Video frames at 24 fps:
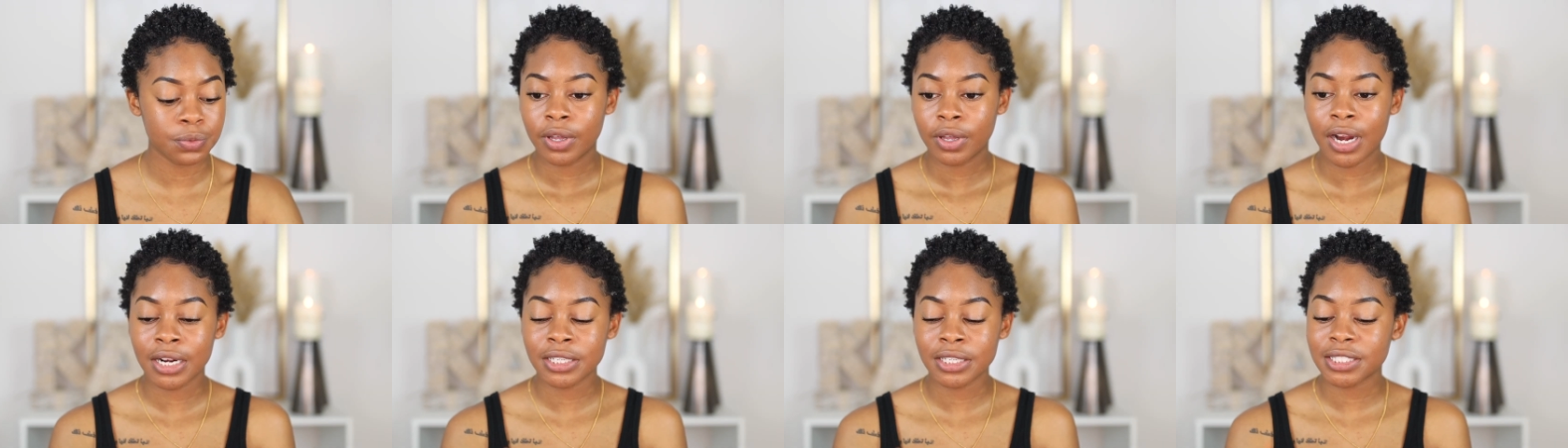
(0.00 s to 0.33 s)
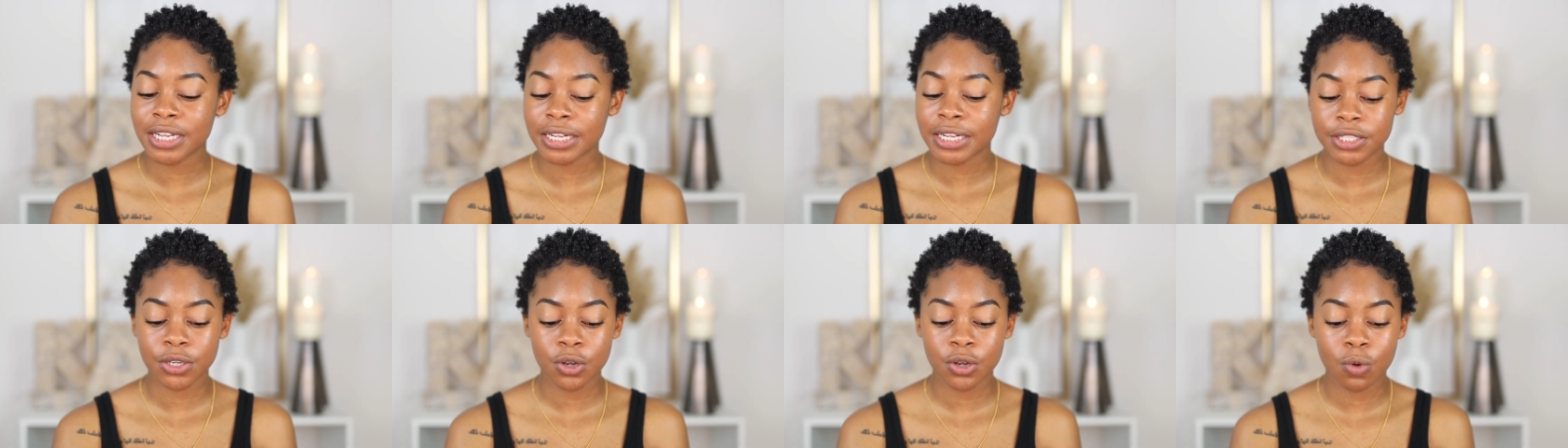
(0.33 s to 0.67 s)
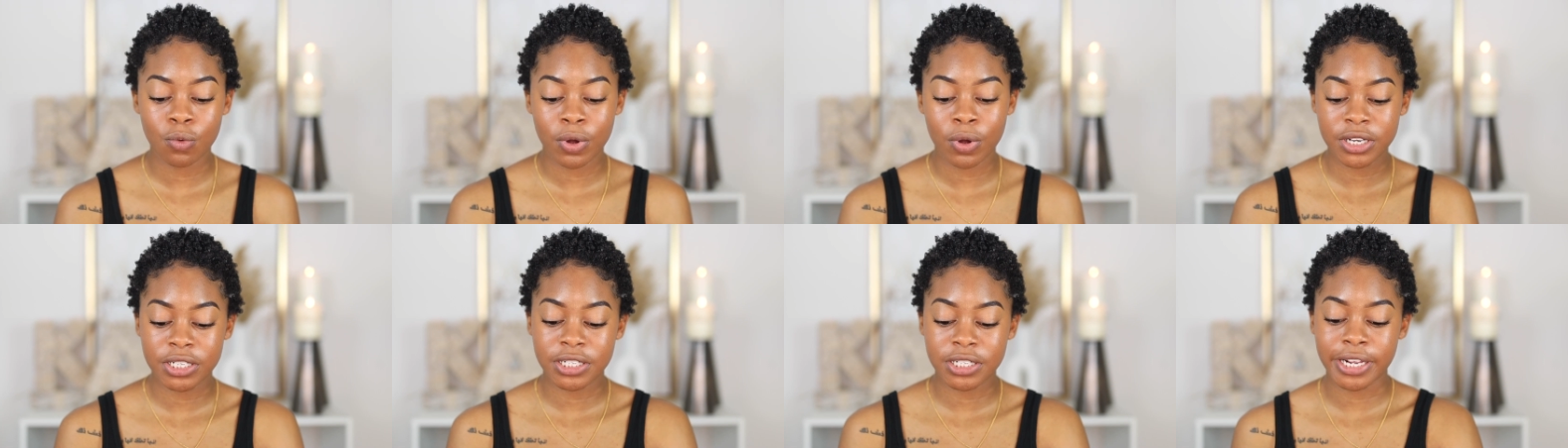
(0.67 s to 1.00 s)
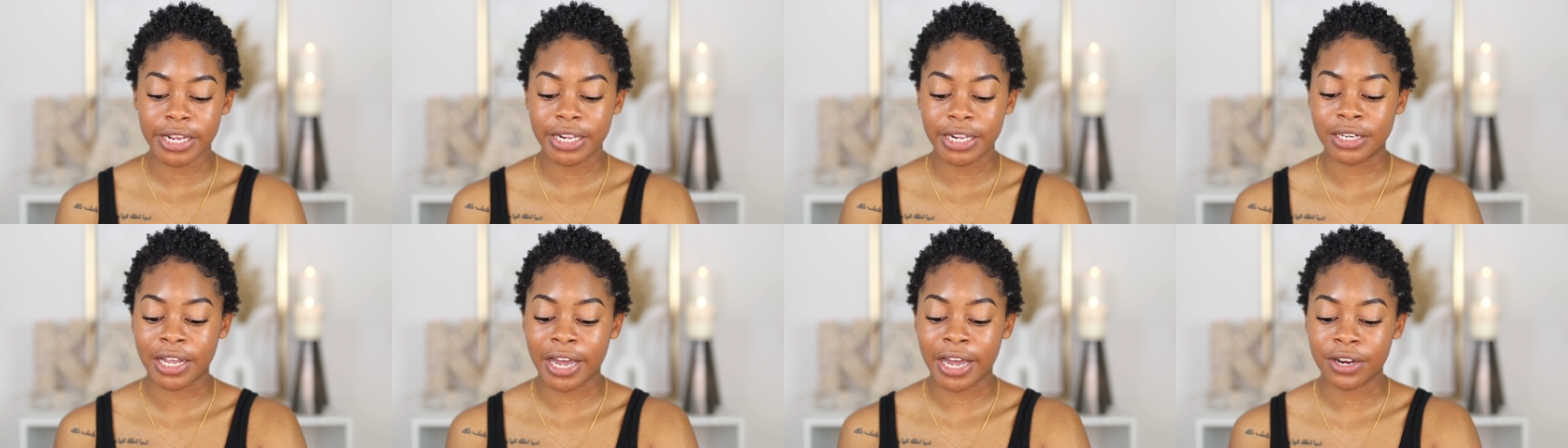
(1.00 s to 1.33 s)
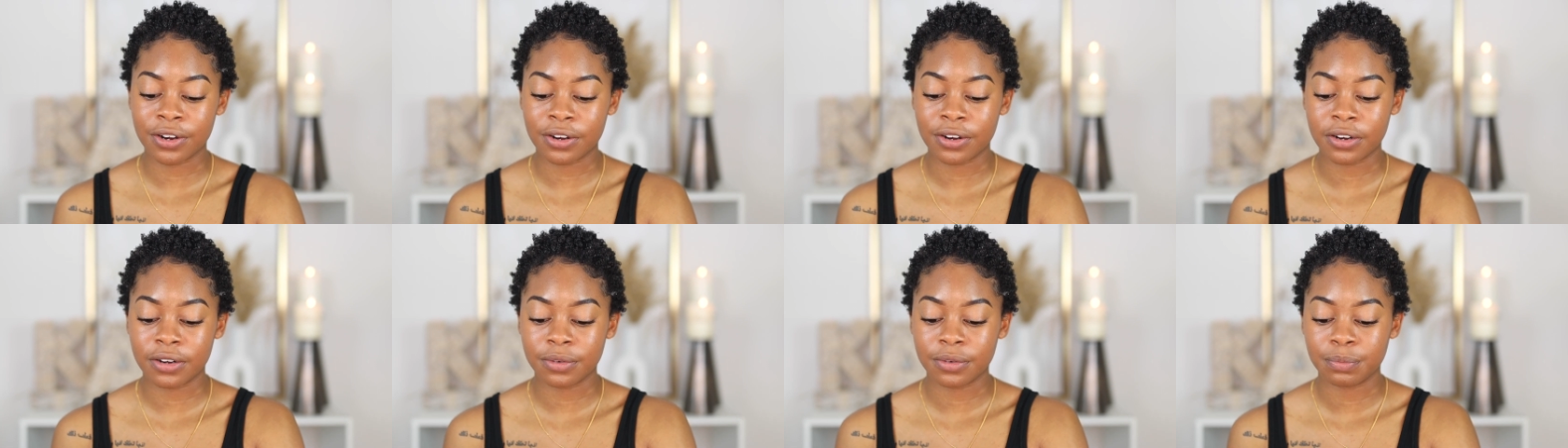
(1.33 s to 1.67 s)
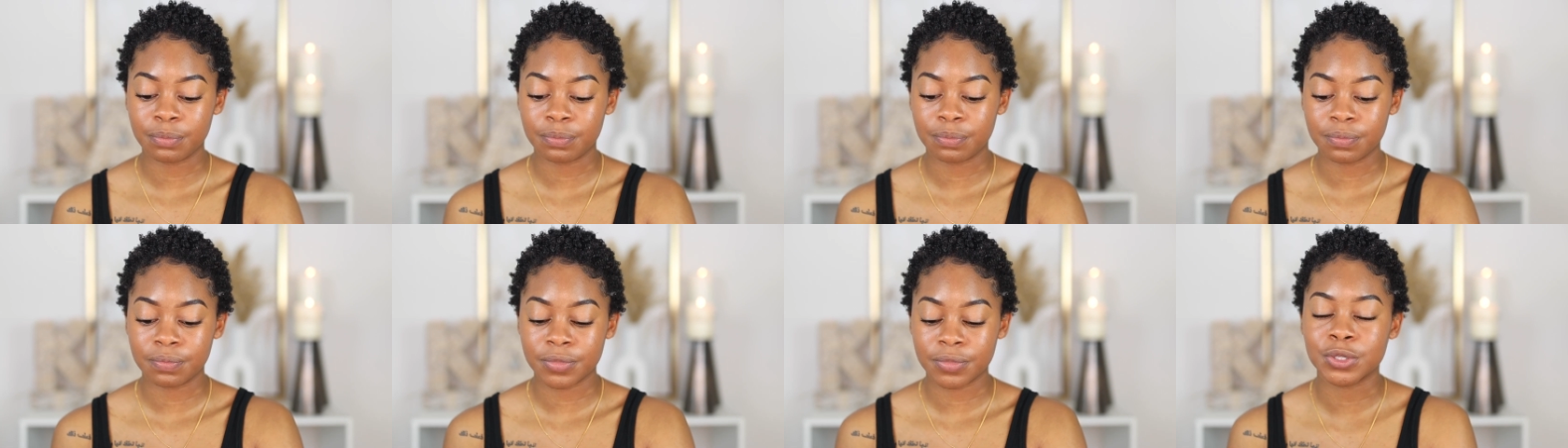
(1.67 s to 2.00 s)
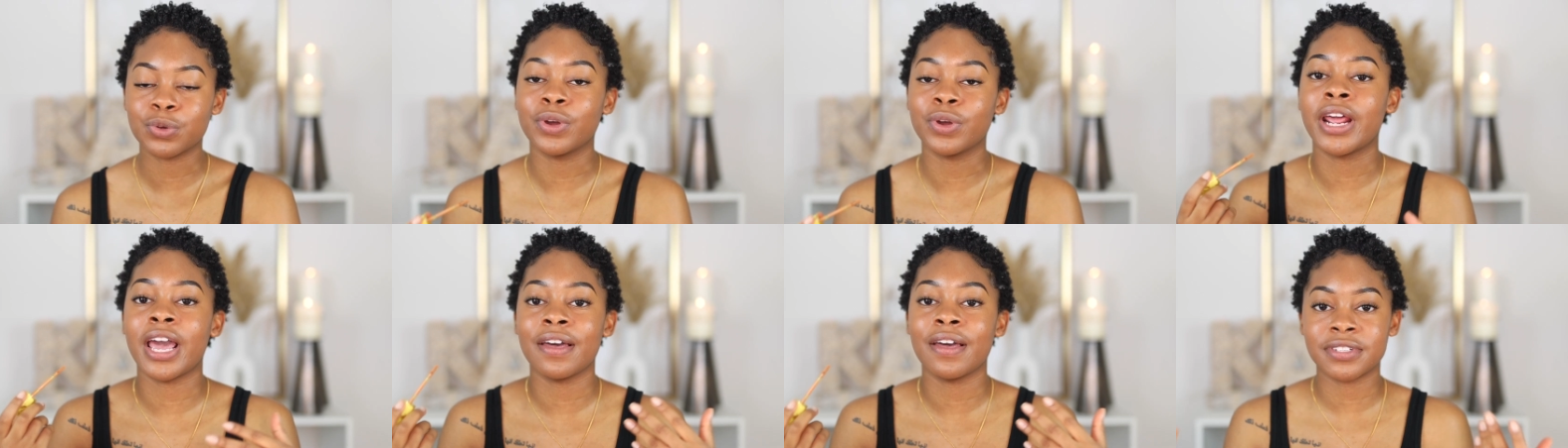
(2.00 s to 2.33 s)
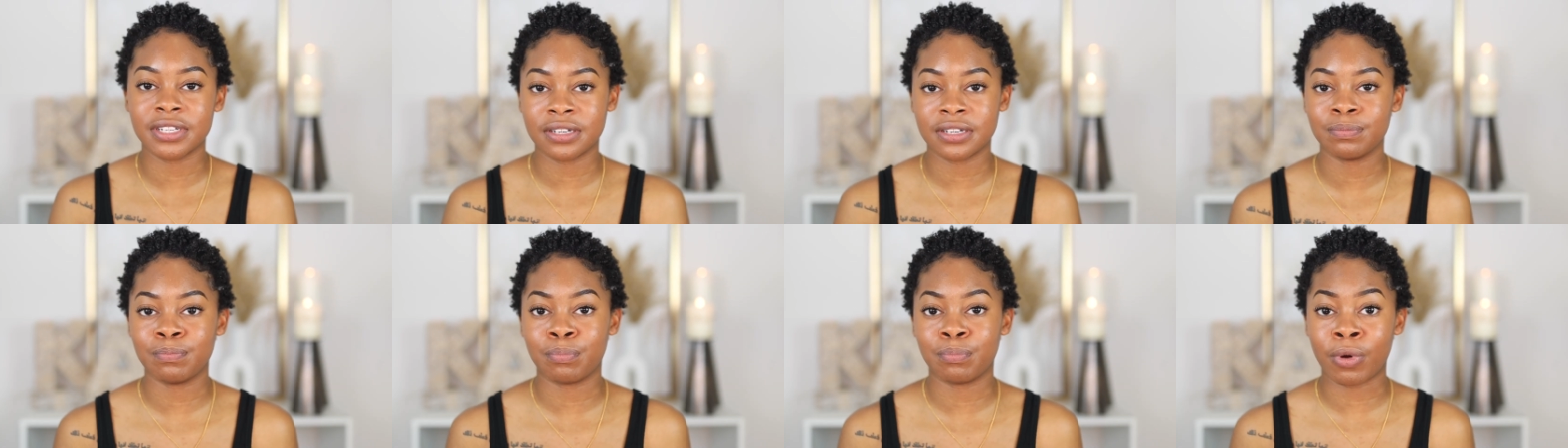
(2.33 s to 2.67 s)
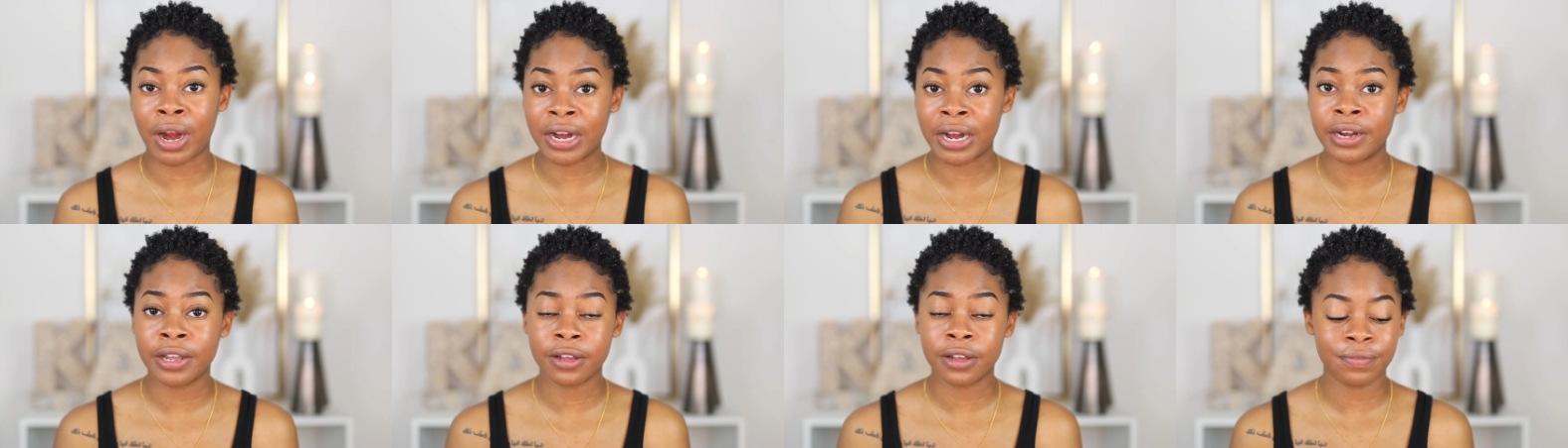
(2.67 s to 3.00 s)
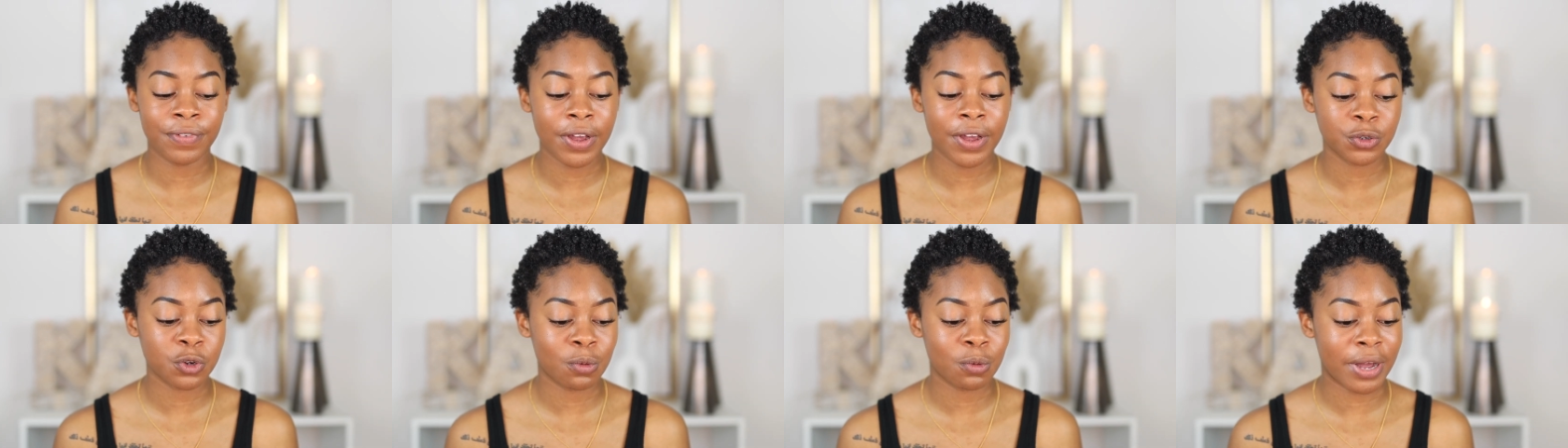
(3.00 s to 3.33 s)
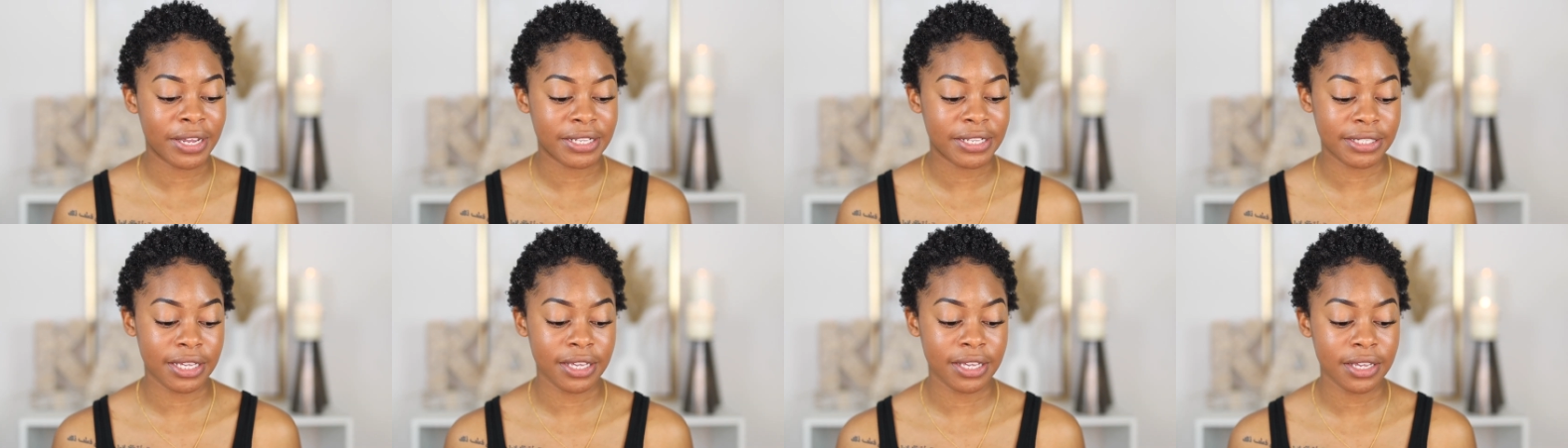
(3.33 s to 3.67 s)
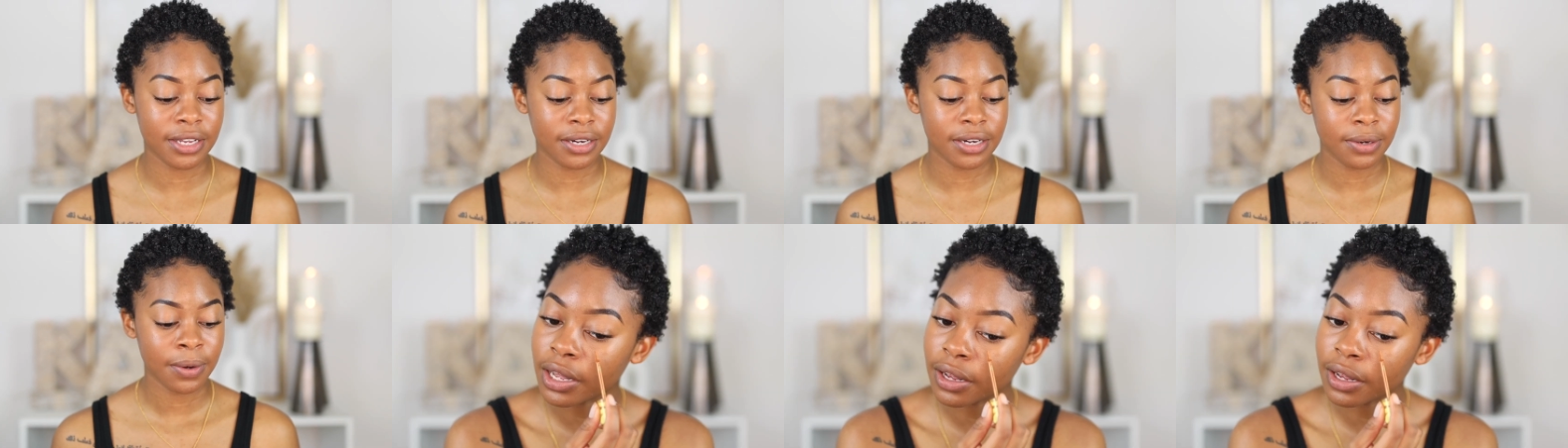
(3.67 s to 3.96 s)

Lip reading: And I just like to go one shade lighter so it has a brightening effect on my skin.